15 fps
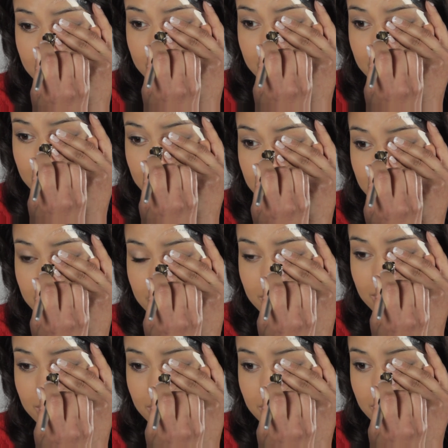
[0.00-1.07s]

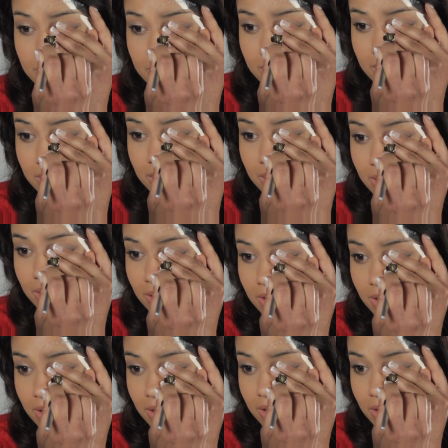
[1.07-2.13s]

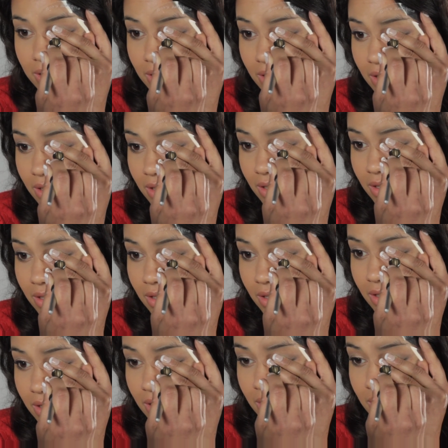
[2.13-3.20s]

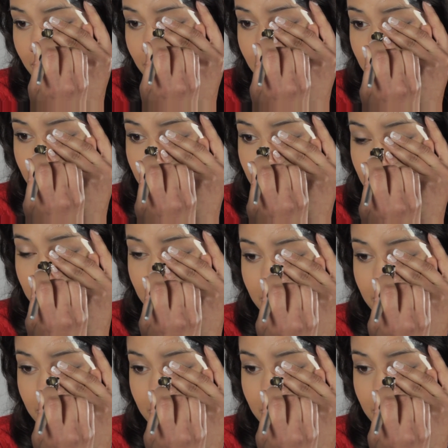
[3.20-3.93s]
(no one is talking)